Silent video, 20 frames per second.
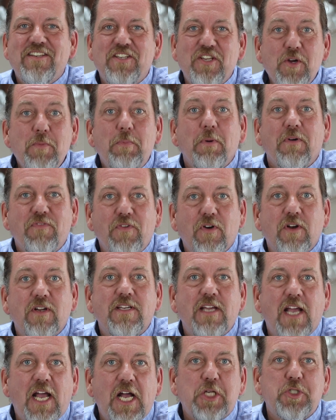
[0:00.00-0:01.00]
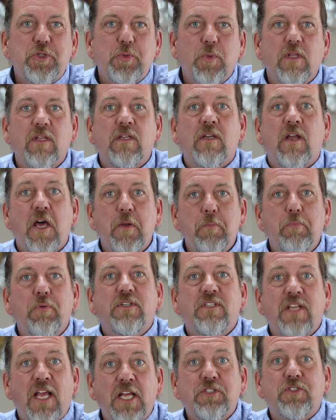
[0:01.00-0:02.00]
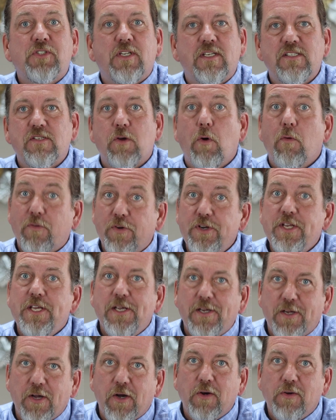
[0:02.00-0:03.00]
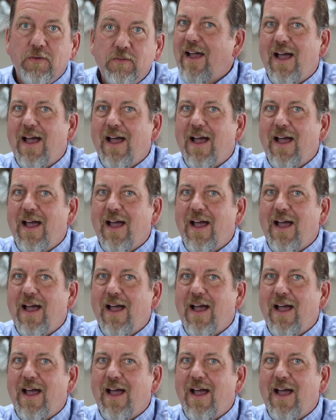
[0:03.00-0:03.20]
Do you prefer casual and unpretentious over ego?